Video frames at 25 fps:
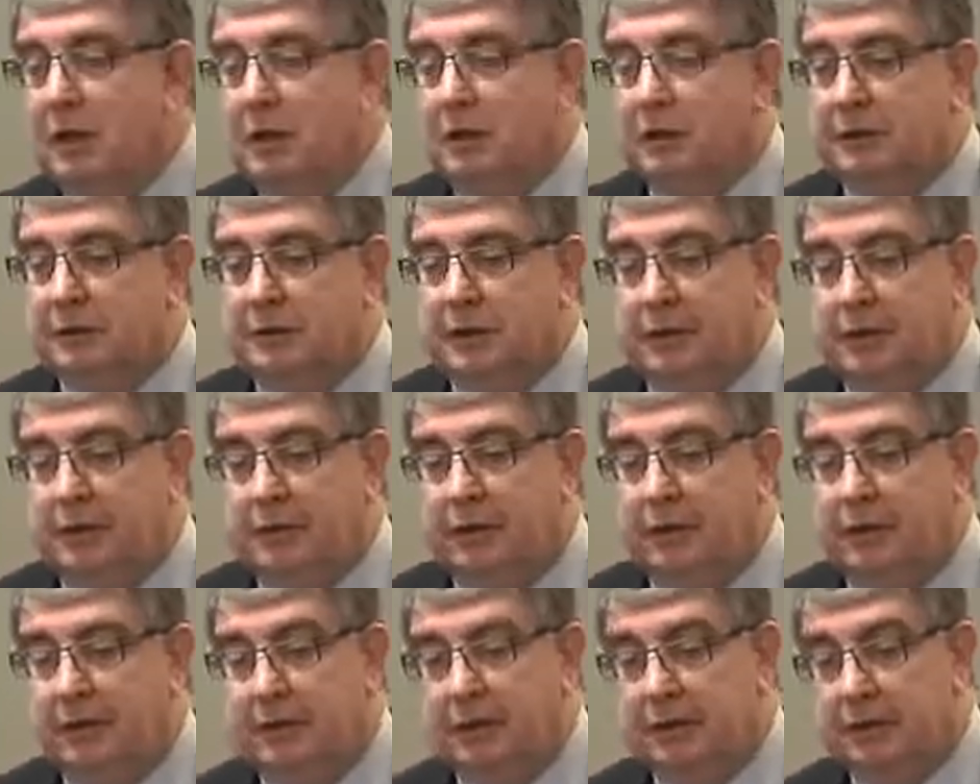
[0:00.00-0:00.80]

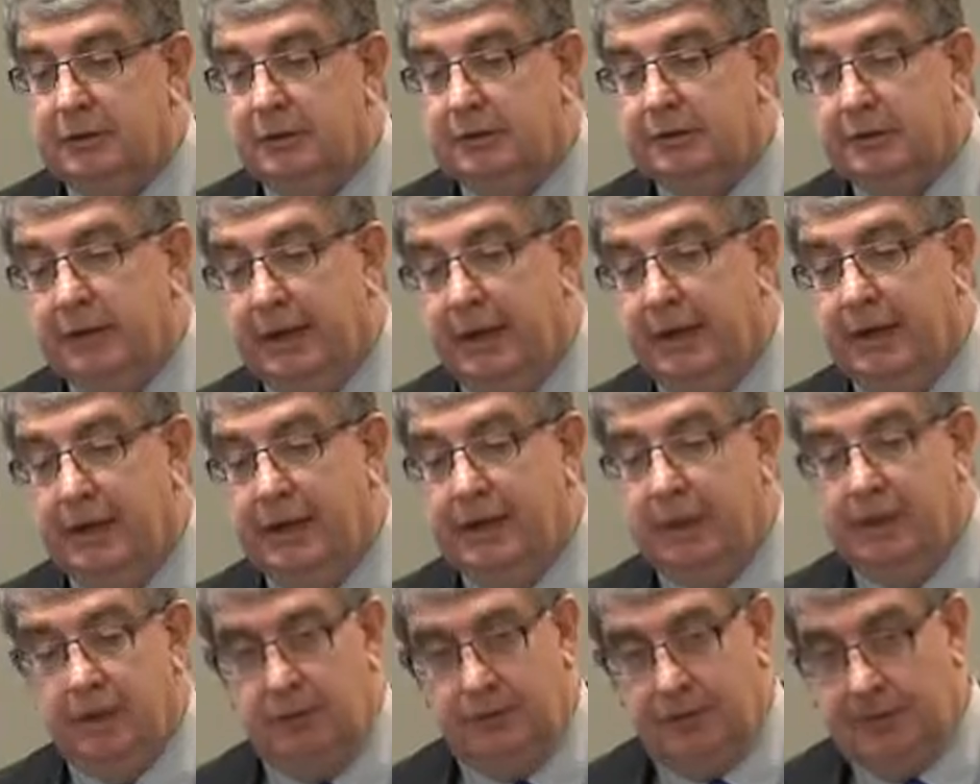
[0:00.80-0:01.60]
Second thing is
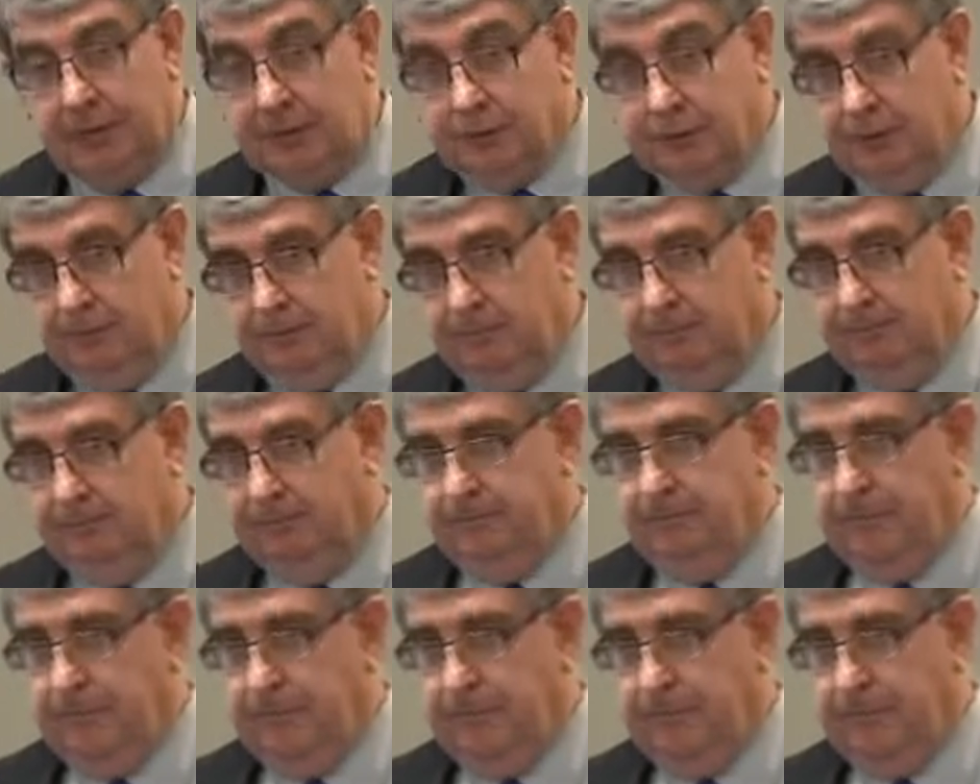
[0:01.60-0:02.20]
innovation.